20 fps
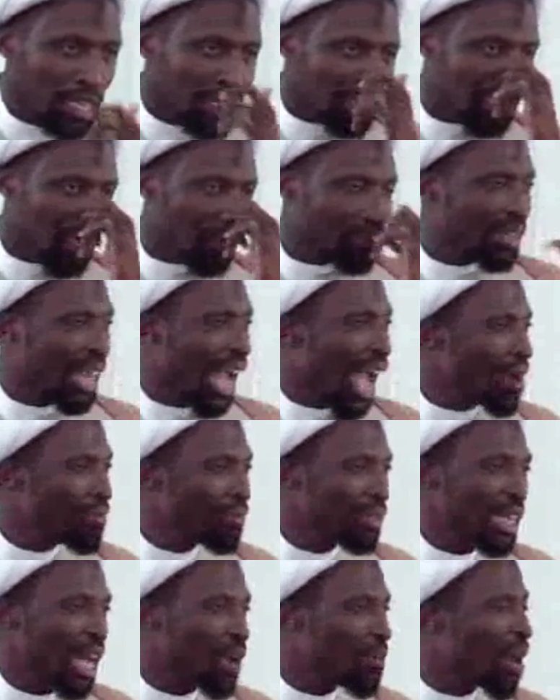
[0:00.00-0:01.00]

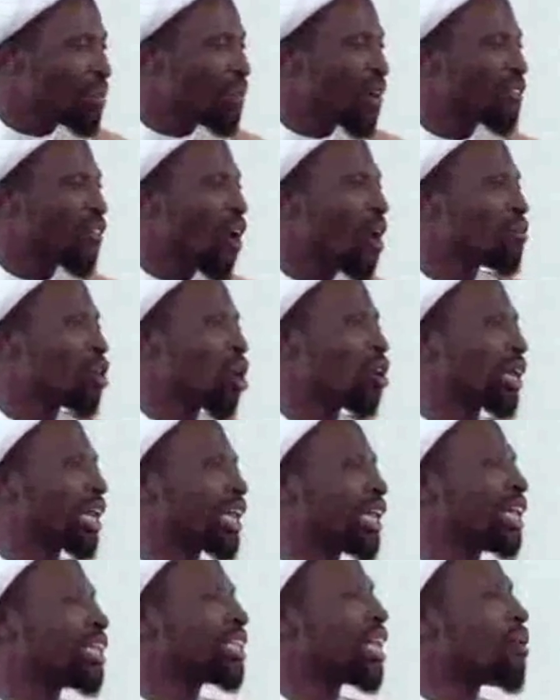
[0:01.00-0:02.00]
Sometimes they may perform
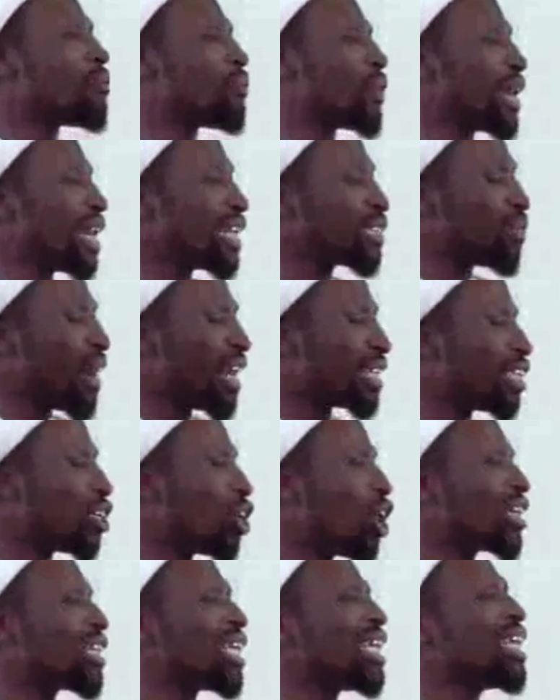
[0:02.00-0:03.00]
congregational prayers but
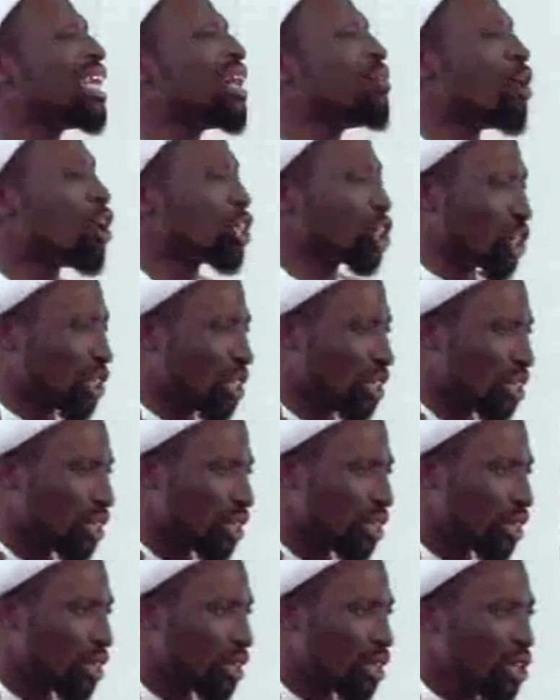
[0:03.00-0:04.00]
not in the mosque.
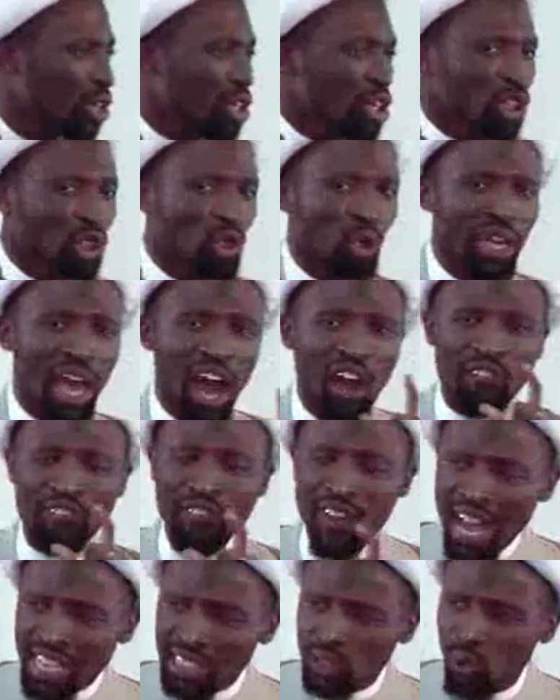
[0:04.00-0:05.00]
So now
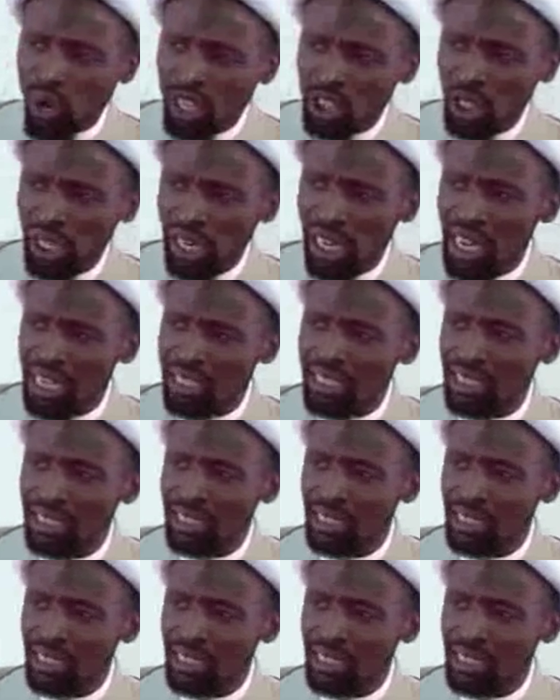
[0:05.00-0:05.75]
first question is,